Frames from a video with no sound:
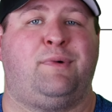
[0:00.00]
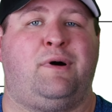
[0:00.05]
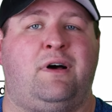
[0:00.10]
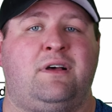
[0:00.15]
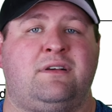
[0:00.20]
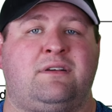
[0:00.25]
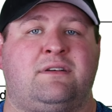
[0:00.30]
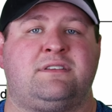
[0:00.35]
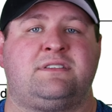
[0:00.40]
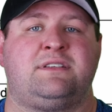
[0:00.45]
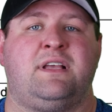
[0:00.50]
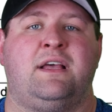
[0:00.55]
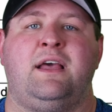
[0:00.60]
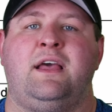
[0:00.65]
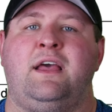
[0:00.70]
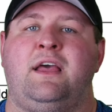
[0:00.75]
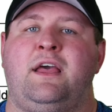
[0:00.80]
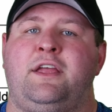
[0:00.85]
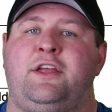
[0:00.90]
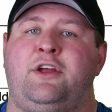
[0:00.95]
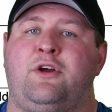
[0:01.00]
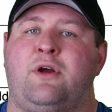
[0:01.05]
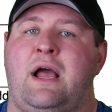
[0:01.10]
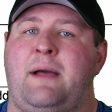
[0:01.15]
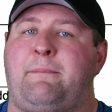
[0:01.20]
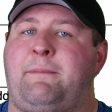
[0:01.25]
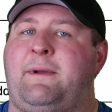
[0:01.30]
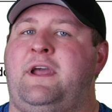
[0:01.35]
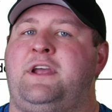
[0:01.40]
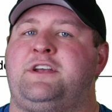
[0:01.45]
box, your
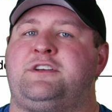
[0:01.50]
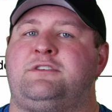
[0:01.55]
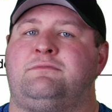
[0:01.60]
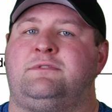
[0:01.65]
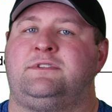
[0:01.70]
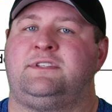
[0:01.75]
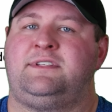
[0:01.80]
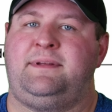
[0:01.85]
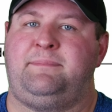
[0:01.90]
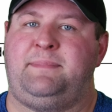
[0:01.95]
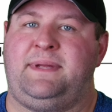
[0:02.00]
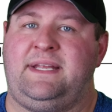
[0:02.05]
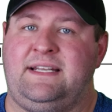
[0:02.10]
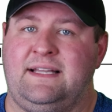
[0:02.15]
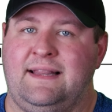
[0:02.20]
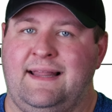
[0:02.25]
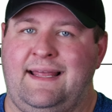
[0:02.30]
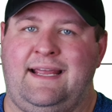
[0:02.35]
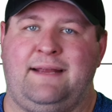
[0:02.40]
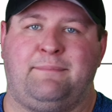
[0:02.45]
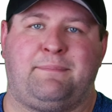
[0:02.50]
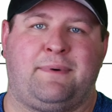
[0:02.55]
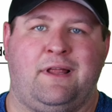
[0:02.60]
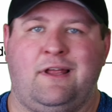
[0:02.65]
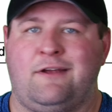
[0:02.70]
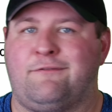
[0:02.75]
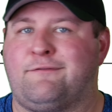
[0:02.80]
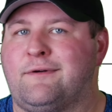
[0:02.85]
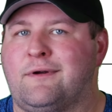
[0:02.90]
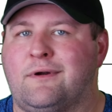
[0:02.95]
application will be delayed
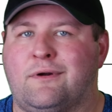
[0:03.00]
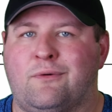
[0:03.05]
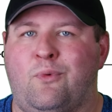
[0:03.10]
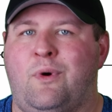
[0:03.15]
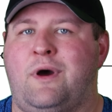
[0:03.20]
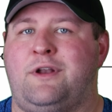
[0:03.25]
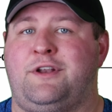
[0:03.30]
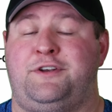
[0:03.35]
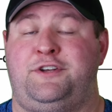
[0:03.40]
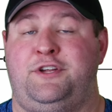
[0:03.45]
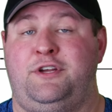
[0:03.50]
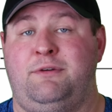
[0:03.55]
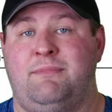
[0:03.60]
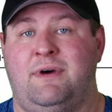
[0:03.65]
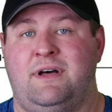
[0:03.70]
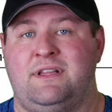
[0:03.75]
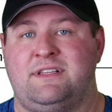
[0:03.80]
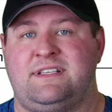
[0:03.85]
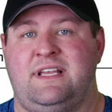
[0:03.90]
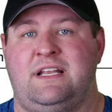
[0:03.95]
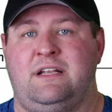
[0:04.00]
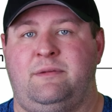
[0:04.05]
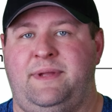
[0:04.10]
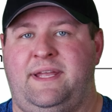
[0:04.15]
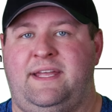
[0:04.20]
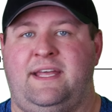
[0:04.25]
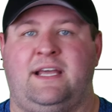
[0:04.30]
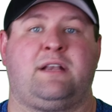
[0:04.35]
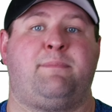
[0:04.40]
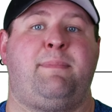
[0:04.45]
probably for 1 to 2 months, and it'll
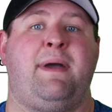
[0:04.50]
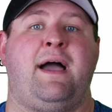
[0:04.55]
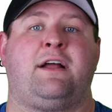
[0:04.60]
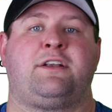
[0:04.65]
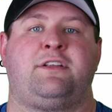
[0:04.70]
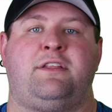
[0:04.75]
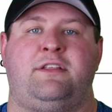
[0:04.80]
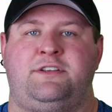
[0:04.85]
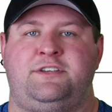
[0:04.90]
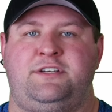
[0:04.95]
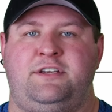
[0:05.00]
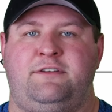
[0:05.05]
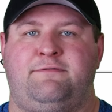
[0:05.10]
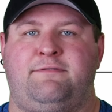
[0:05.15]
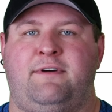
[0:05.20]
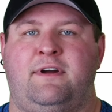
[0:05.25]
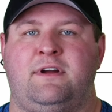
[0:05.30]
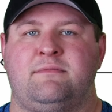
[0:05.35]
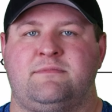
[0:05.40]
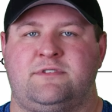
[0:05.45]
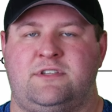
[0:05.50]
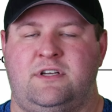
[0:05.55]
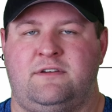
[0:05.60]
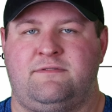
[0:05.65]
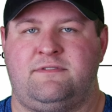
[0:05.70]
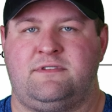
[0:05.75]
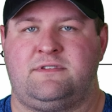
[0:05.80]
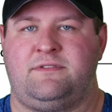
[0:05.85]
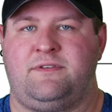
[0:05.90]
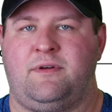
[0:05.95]
be kicked back to the Chief Firearms
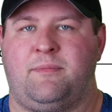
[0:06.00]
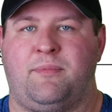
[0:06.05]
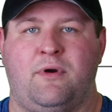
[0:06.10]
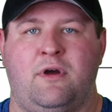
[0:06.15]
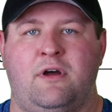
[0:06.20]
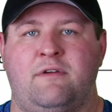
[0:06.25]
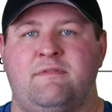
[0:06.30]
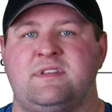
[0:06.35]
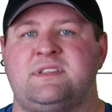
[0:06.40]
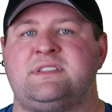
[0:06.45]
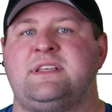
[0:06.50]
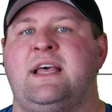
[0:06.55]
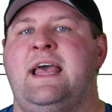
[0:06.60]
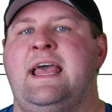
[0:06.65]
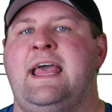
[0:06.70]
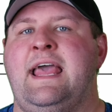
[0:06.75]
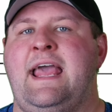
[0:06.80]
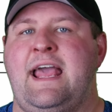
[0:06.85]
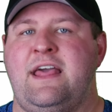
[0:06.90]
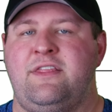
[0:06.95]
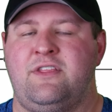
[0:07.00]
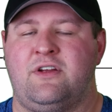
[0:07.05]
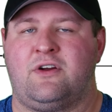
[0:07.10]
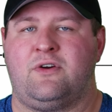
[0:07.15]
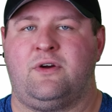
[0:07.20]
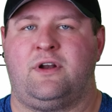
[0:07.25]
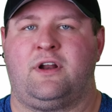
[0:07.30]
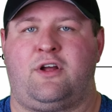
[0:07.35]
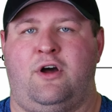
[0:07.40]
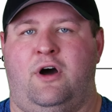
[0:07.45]
Office of your province, and they're
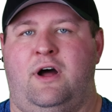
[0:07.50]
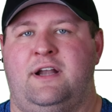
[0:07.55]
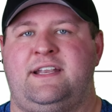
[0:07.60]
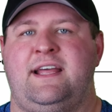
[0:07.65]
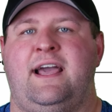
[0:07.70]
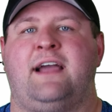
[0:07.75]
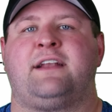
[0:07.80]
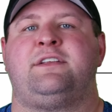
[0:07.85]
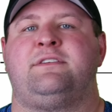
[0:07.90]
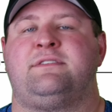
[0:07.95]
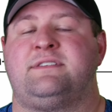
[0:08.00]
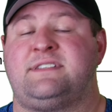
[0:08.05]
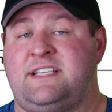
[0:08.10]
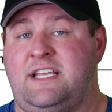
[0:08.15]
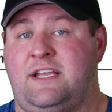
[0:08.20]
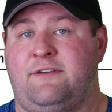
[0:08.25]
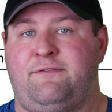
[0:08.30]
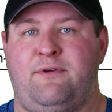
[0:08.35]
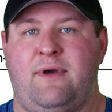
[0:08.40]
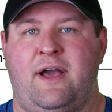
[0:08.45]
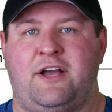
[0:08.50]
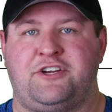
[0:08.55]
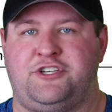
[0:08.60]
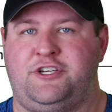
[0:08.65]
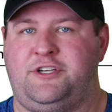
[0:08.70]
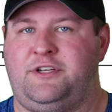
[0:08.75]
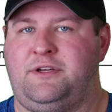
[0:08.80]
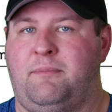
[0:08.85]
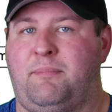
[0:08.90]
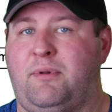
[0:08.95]
going to contact you and see if you
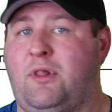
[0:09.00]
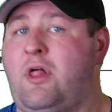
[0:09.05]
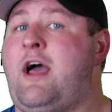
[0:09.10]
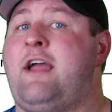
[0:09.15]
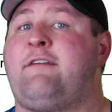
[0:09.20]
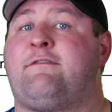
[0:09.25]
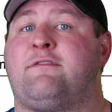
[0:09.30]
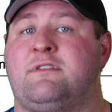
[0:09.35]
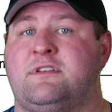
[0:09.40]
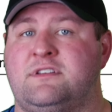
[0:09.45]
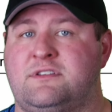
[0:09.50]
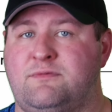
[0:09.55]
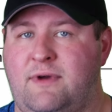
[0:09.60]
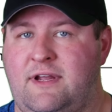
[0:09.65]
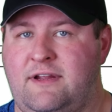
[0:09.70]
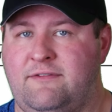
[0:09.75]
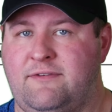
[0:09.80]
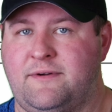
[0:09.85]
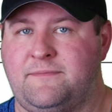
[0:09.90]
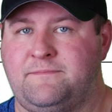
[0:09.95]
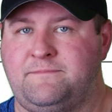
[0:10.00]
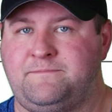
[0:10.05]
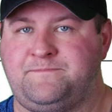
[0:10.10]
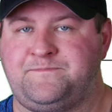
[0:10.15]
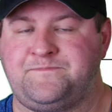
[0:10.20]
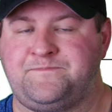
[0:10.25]
actually apply for this waiver.